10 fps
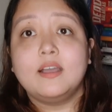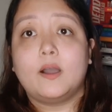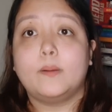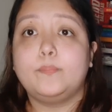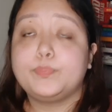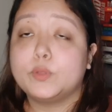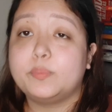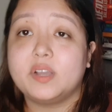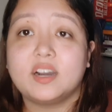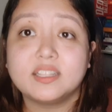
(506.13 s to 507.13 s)
To
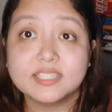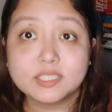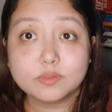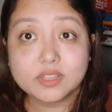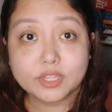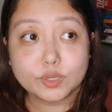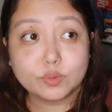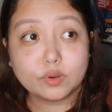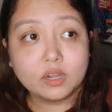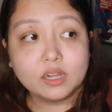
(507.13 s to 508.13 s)
be honest with
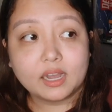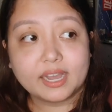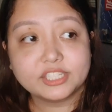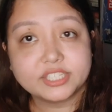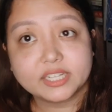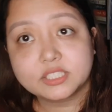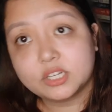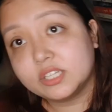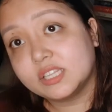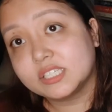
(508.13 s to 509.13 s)
you, I checked
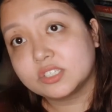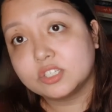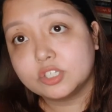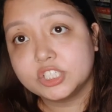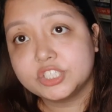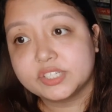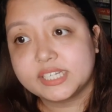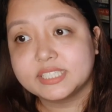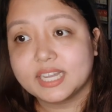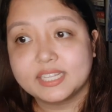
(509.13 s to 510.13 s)
on this on
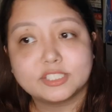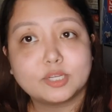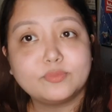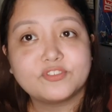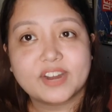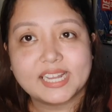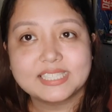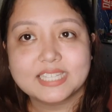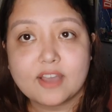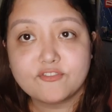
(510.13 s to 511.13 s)
Goodreads, and some
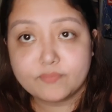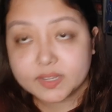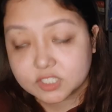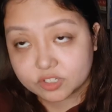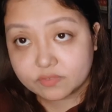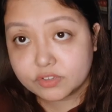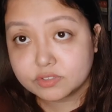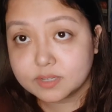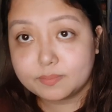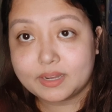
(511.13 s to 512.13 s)
friends have mixed
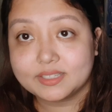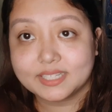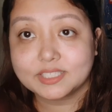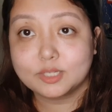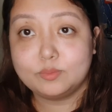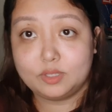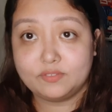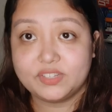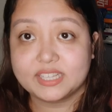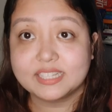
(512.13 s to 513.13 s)
reviews about it. Some
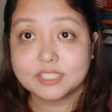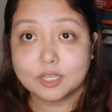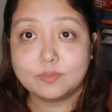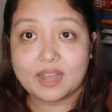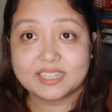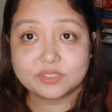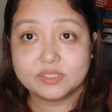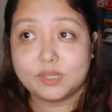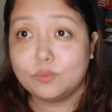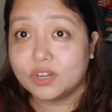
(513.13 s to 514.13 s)
loved it, and some
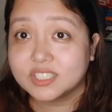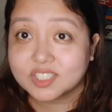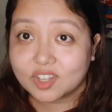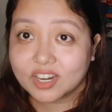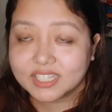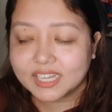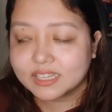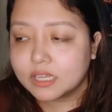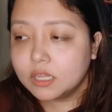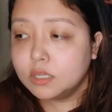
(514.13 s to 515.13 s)
actually one-starred
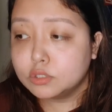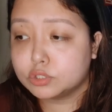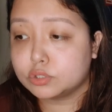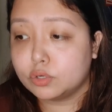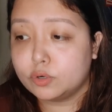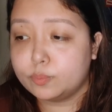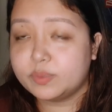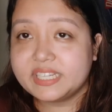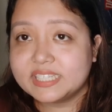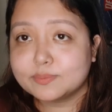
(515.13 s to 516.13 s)
it. So
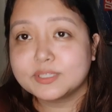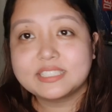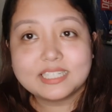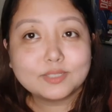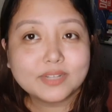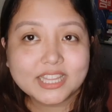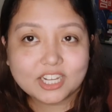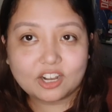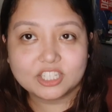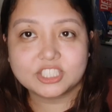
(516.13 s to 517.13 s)
please proceed with
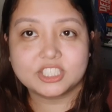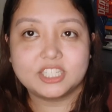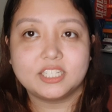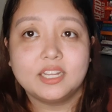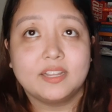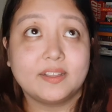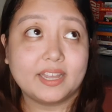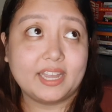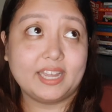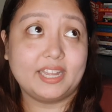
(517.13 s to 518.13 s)
caution,
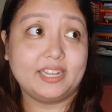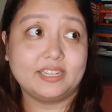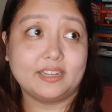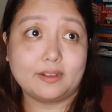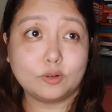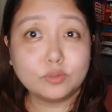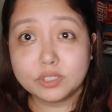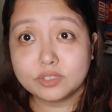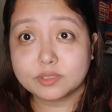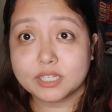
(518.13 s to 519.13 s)
and who
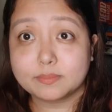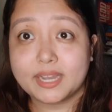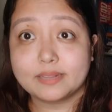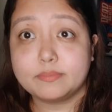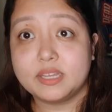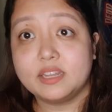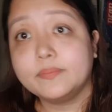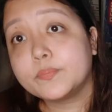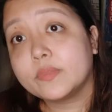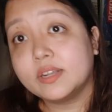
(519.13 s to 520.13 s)
knows, it might be
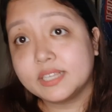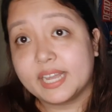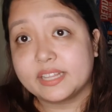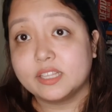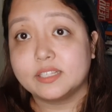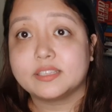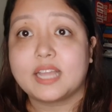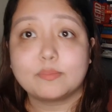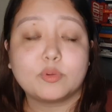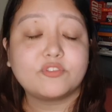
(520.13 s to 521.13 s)
like the
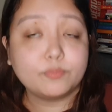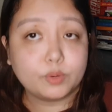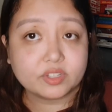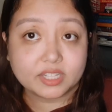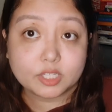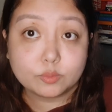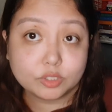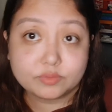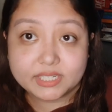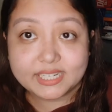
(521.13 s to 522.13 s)
type of book that you
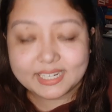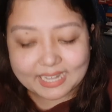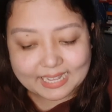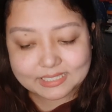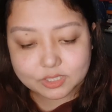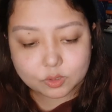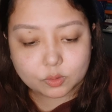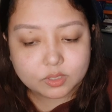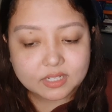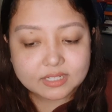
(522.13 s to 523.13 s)
would really like.
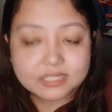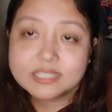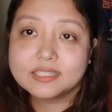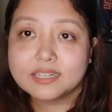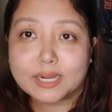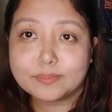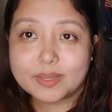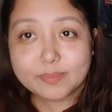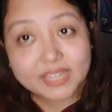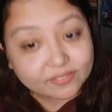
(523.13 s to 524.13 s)
So
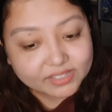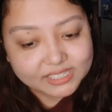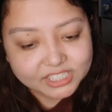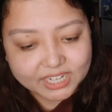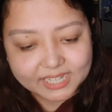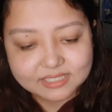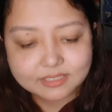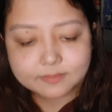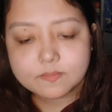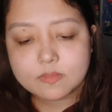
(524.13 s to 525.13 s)
maybe give it a chance.